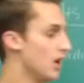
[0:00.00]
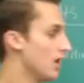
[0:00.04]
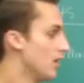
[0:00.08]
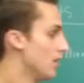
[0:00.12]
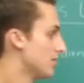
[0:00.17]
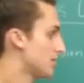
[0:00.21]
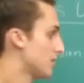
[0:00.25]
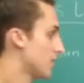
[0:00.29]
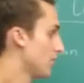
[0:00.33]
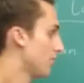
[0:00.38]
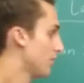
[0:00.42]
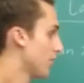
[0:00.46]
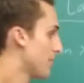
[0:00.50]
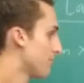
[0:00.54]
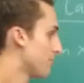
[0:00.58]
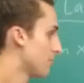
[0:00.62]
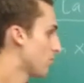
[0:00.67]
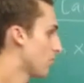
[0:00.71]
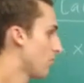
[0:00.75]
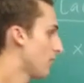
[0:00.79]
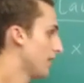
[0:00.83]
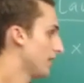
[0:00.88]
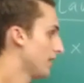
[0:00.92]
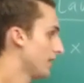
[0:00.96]
So number
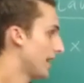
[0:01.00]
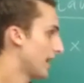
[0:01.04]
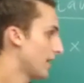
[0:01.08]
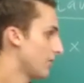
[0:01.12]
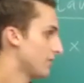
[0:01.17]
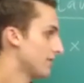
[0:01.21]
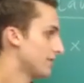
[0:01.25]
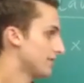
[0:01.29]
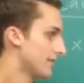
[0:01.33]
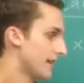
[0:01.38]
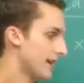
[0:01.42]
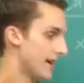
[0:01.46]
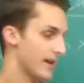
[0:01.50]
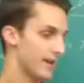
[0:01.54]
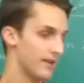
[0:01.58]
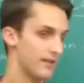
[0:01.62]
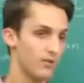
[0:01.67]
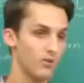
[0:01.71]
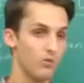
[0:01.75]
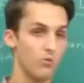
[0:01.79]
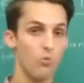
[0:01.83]
one, like we said,